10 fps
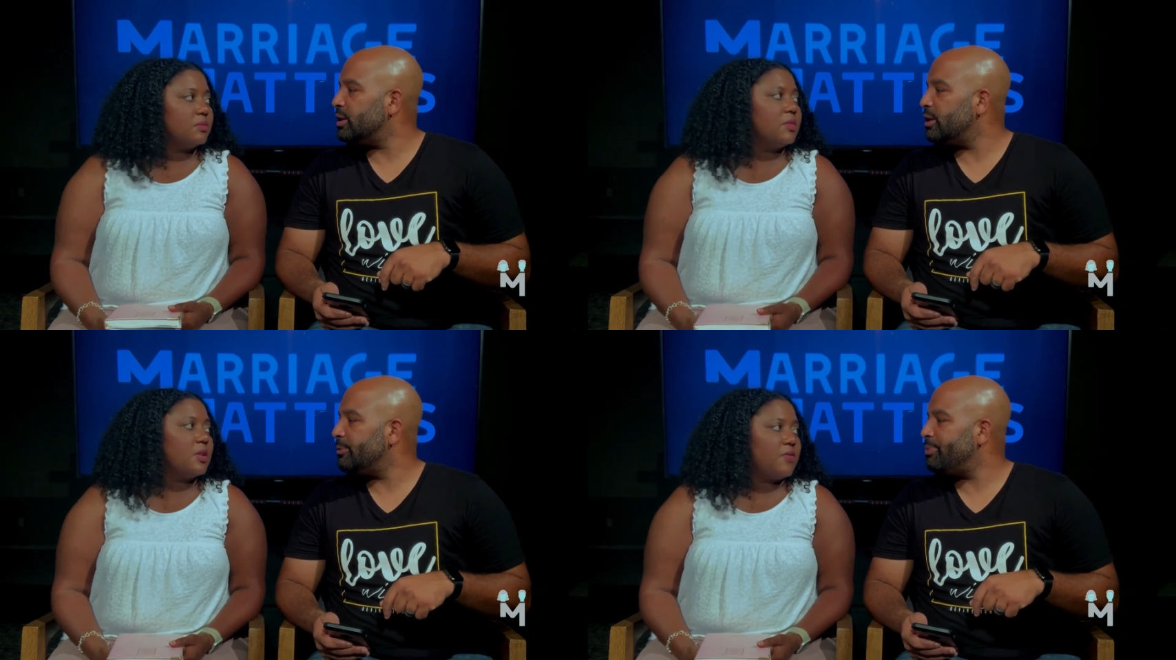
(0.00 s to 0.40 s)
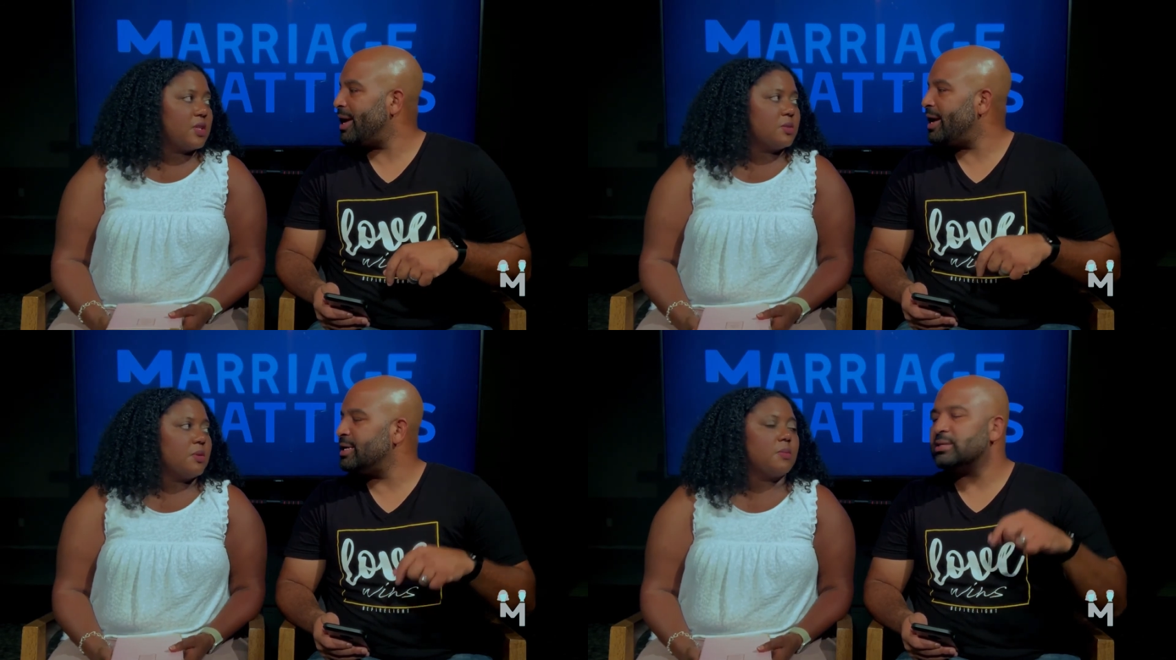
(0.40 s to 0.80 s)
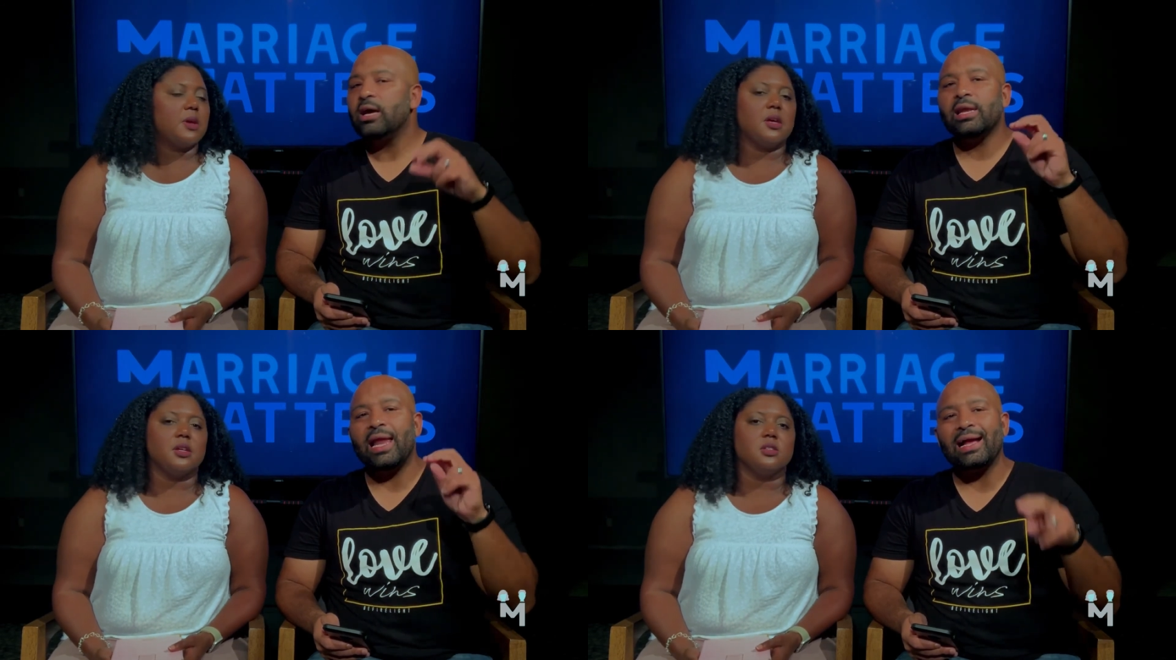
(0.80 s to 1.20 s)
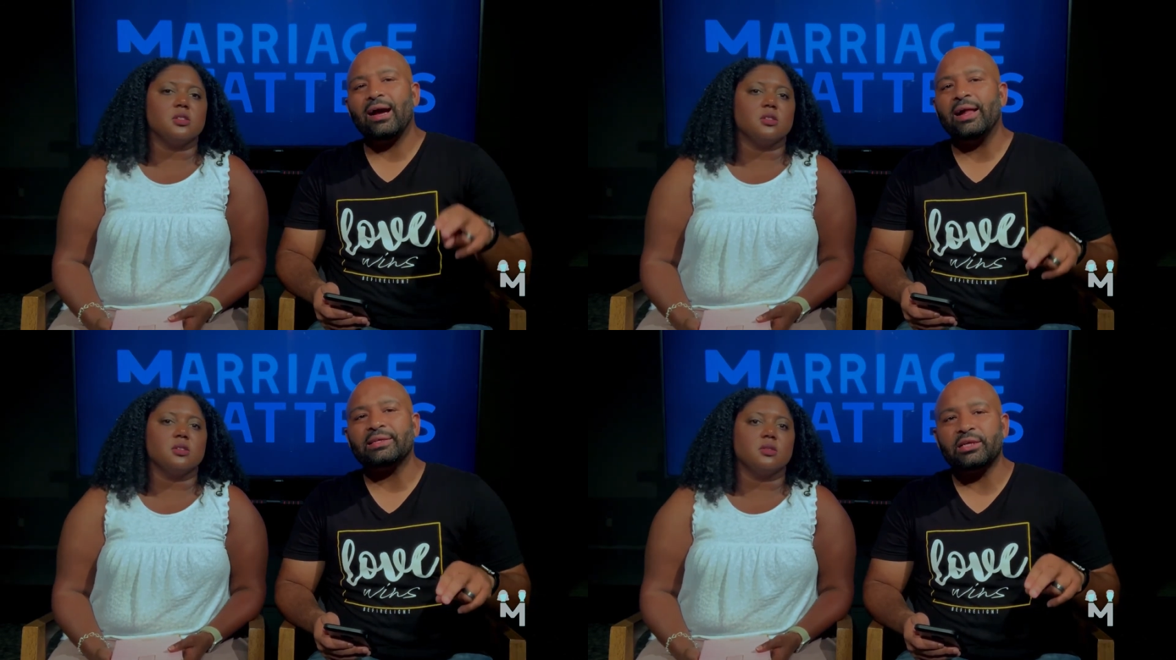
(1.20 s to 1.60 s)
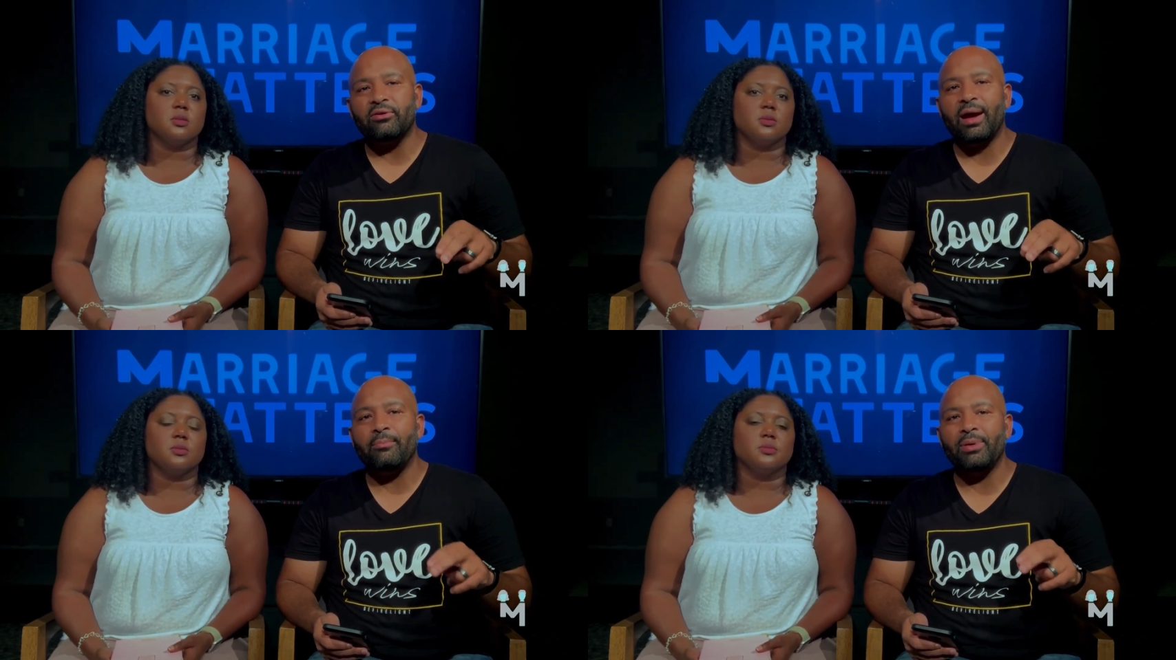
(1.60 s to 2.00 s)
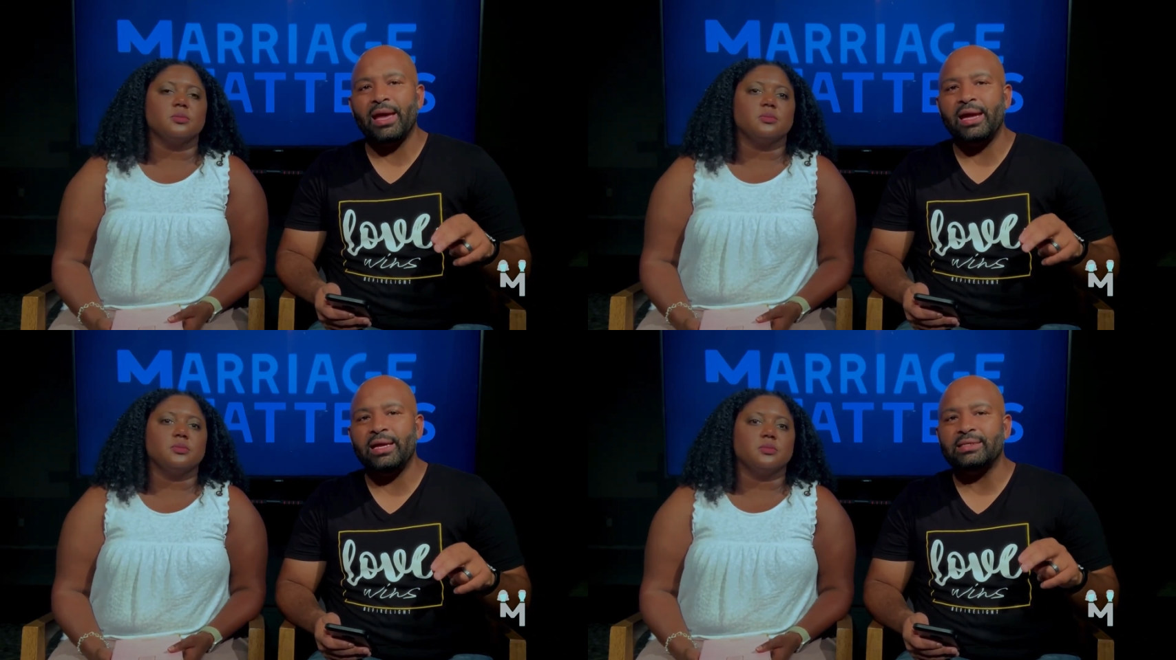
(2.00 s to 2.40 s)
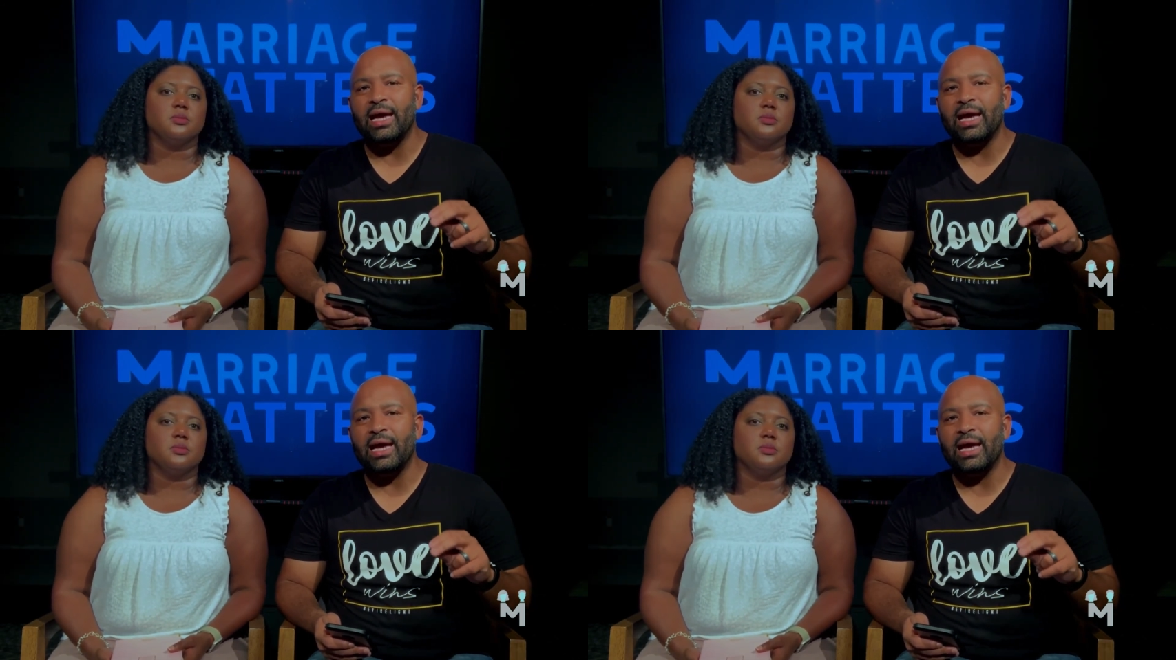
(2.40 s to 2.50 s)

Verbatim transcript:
Speaker 1: uh, page, Facebook page, like our Instagram page,